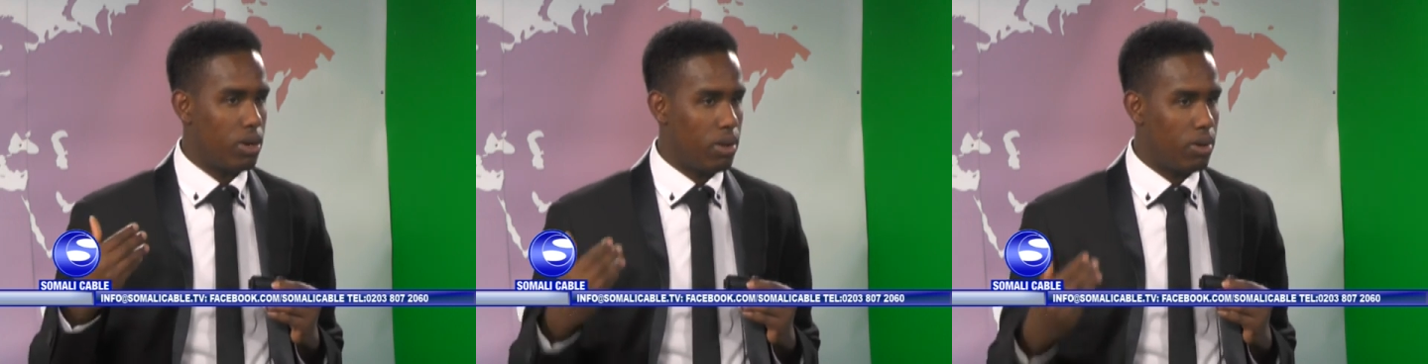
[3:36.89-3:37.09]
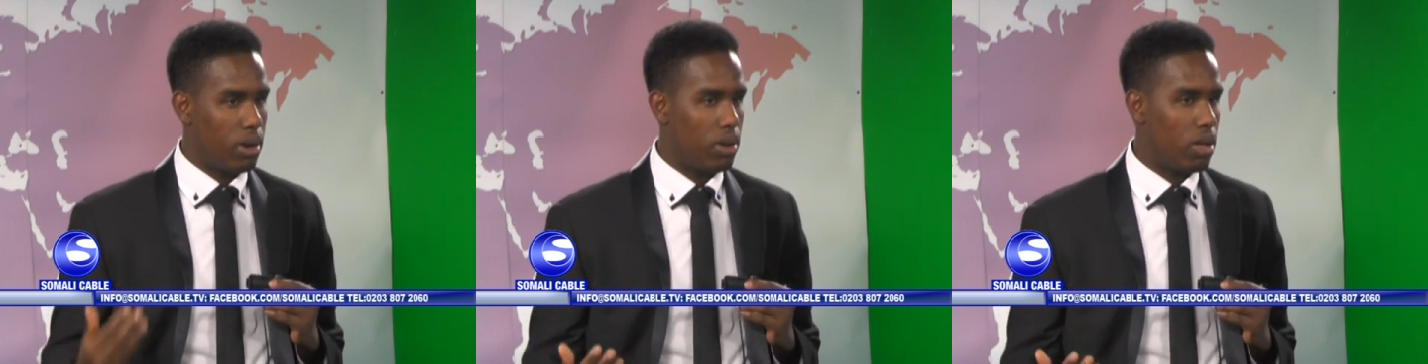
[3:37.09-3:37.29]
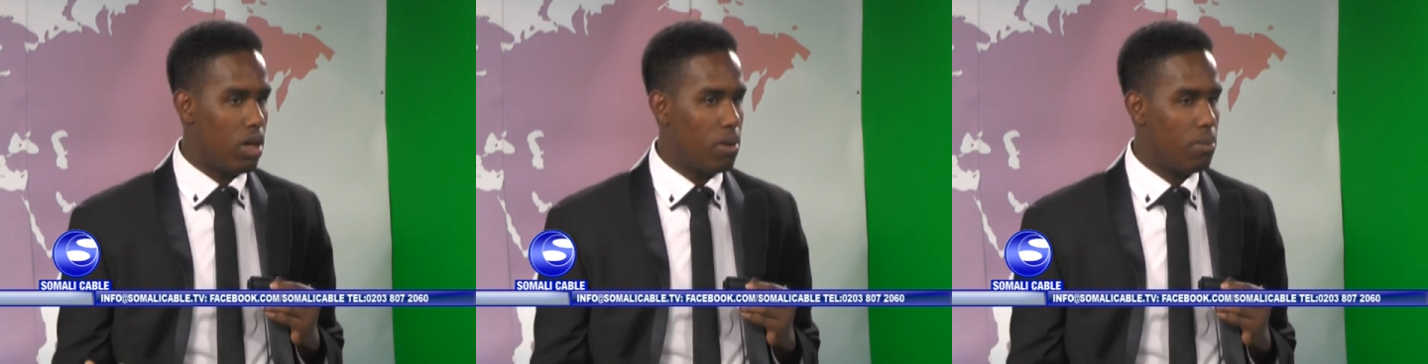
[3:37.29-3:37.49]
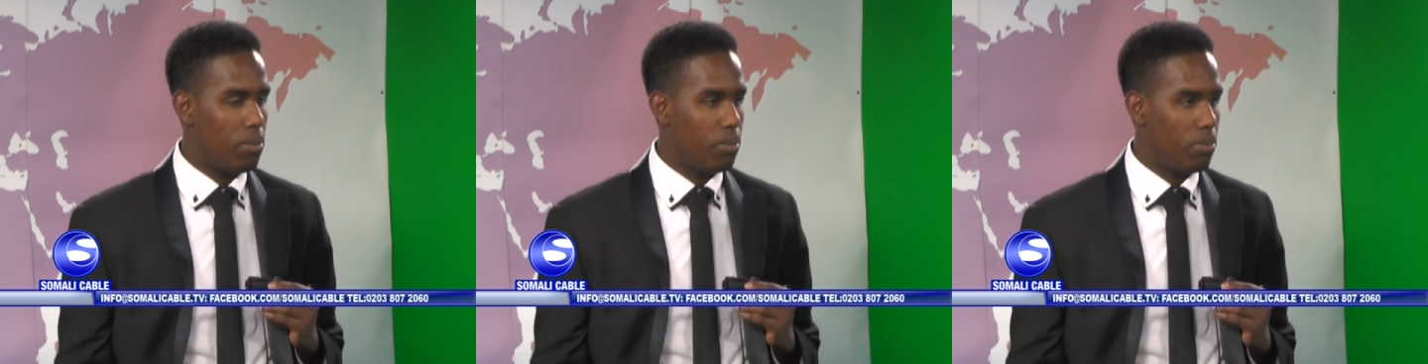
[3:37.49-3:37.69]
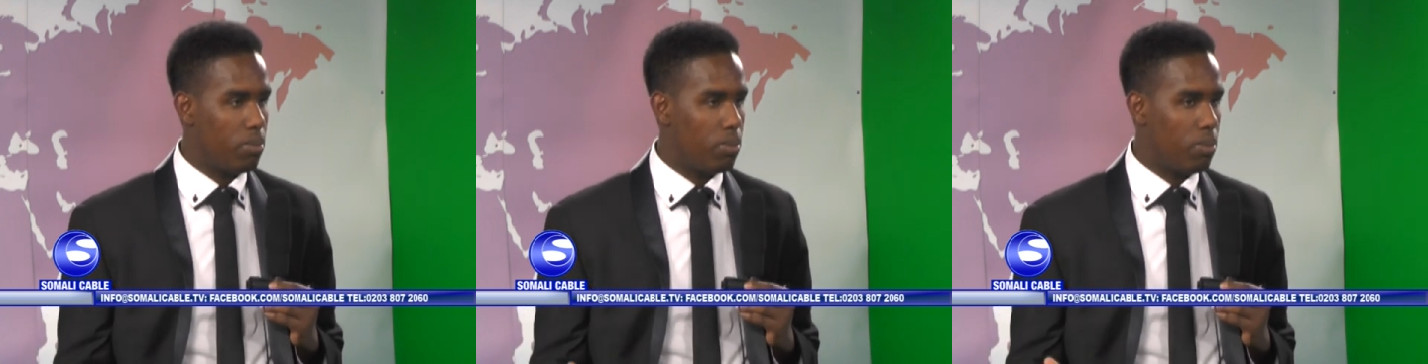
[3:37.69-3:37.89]

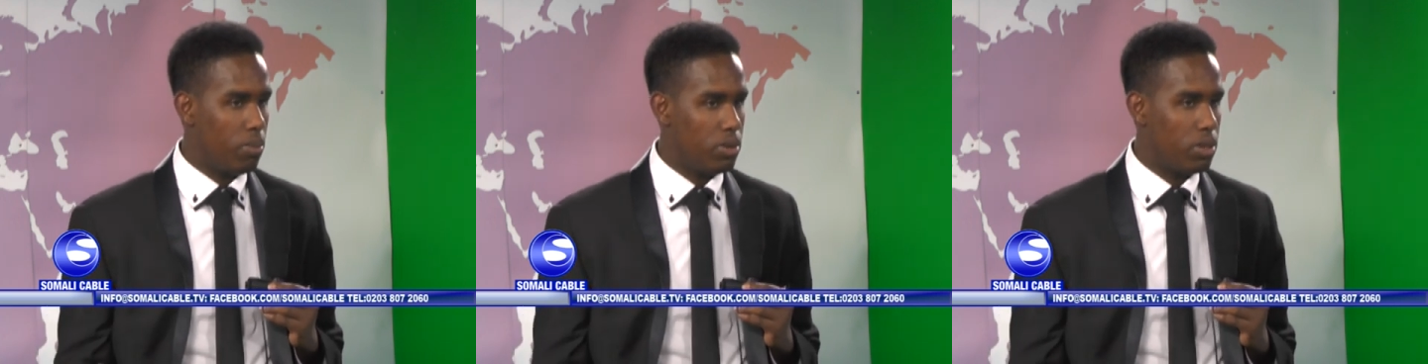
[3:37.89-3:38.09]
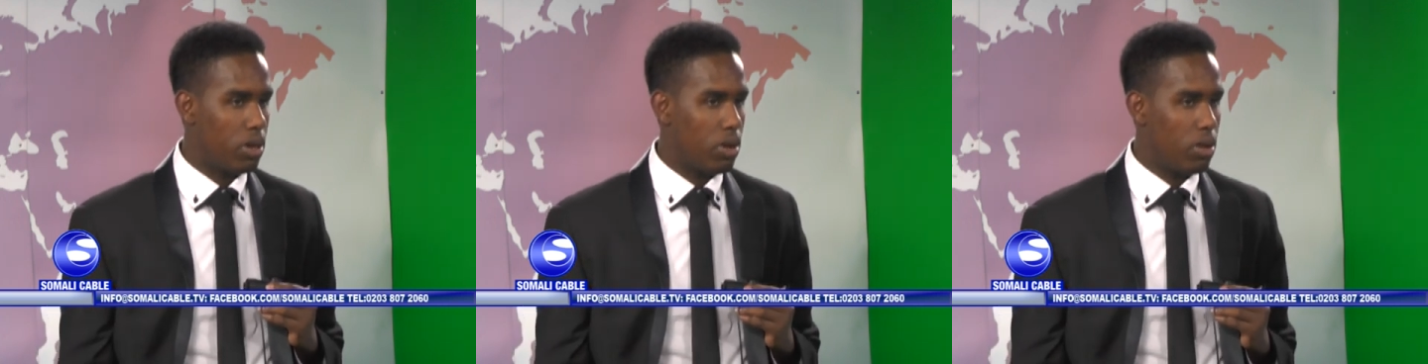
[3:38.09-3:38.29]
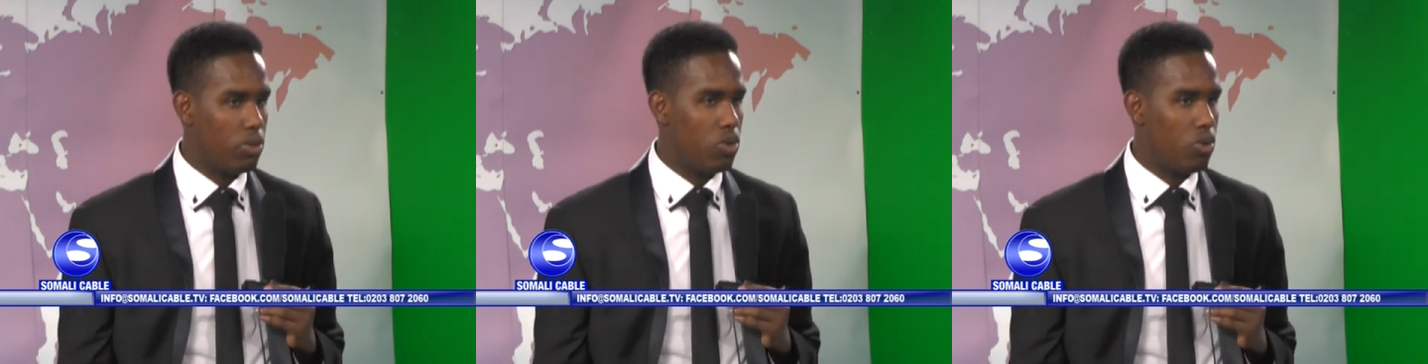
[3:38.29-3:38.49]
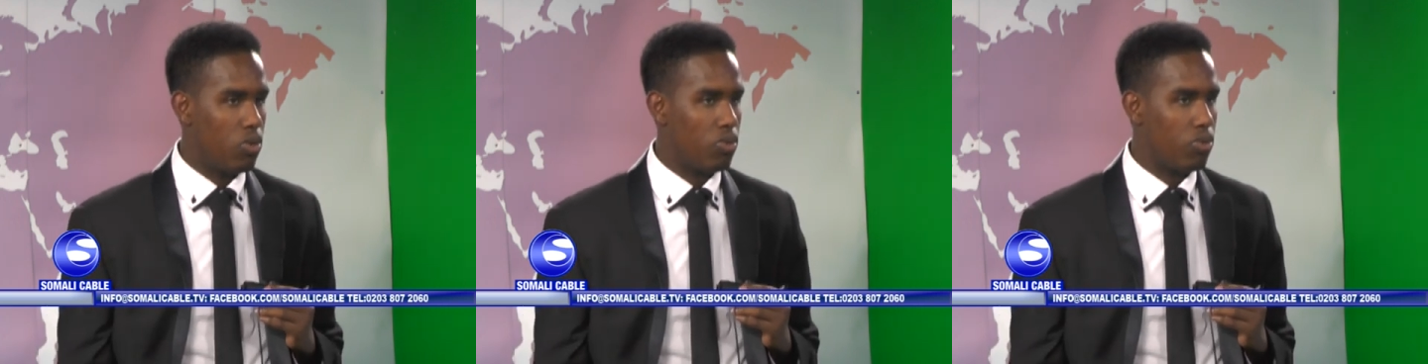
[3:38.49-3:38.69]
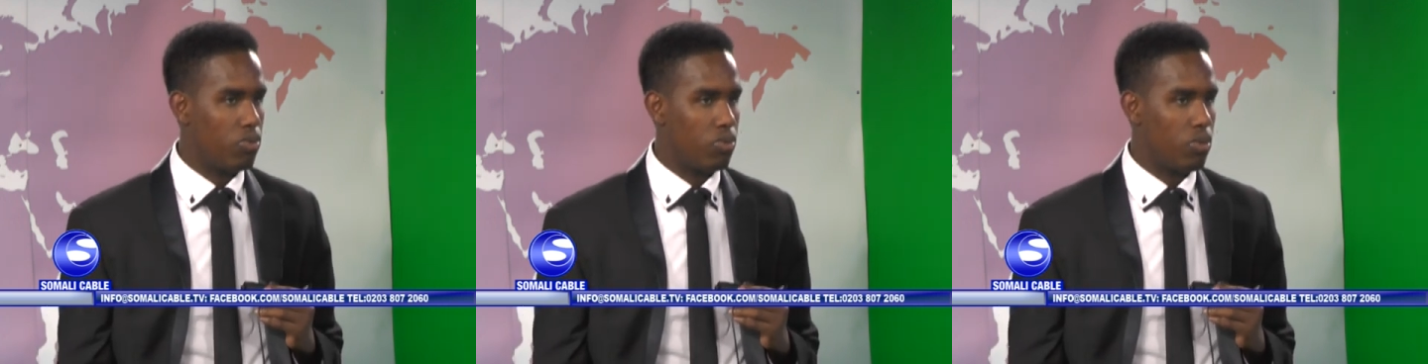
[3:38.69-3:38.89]
um,
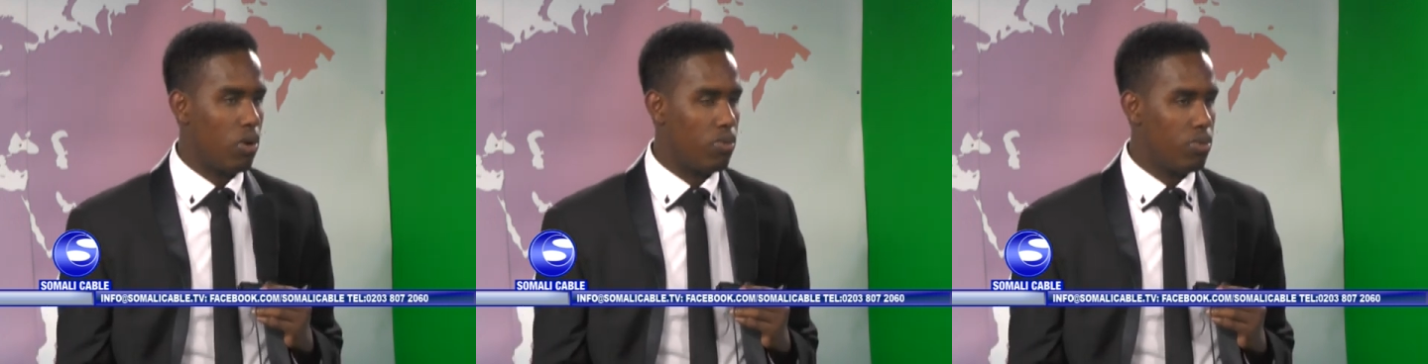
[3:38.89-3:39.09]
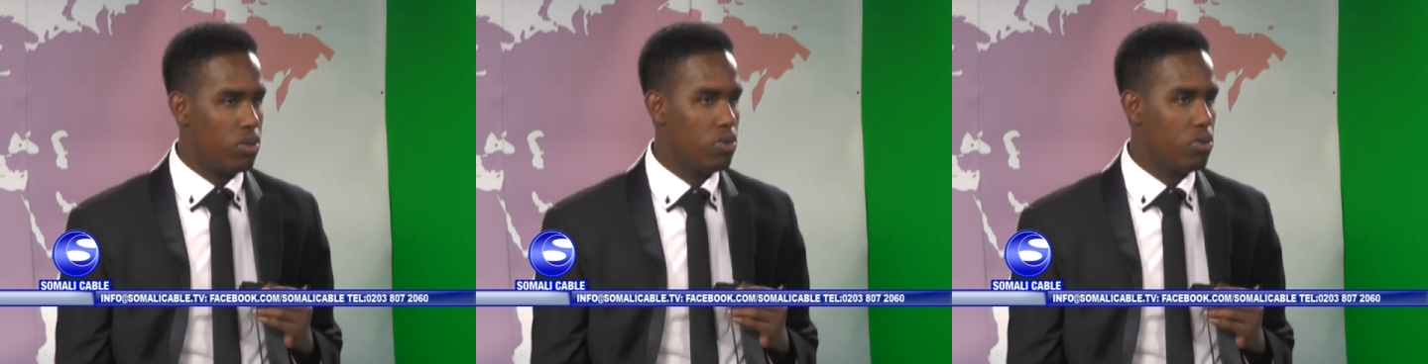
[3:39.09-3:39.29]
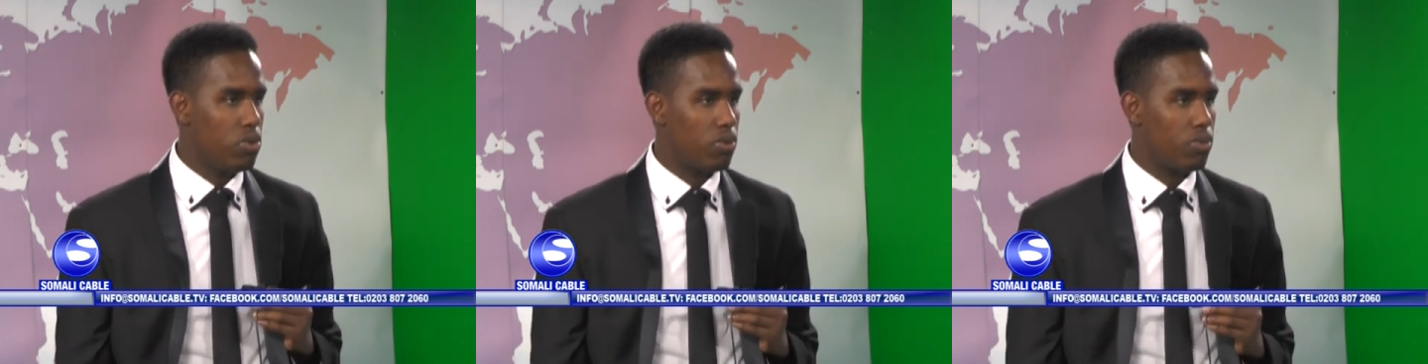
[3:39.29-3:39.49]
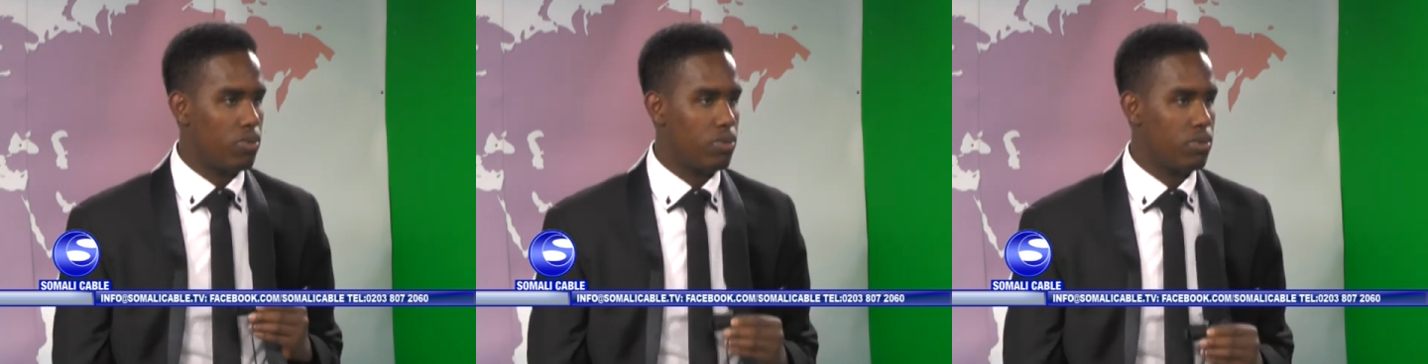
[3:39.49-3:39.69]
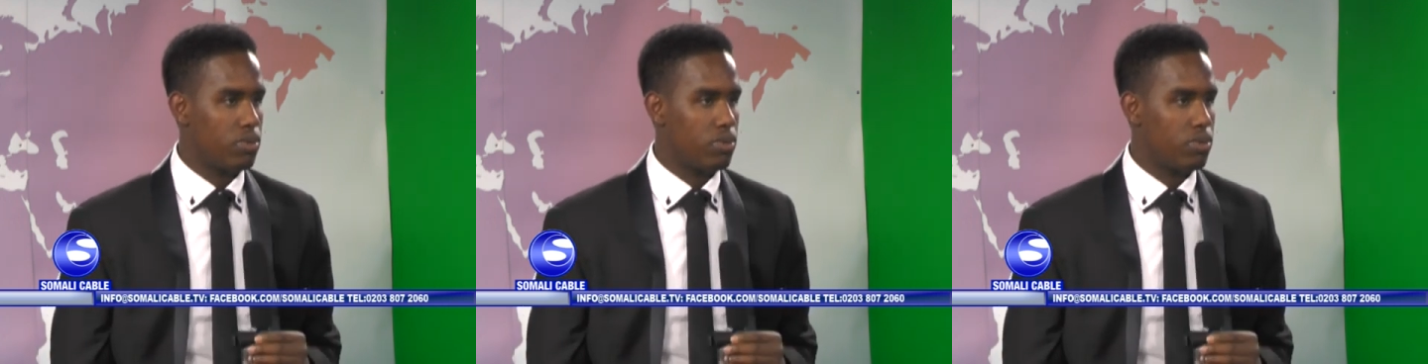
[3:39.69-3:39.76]
youth of the youth.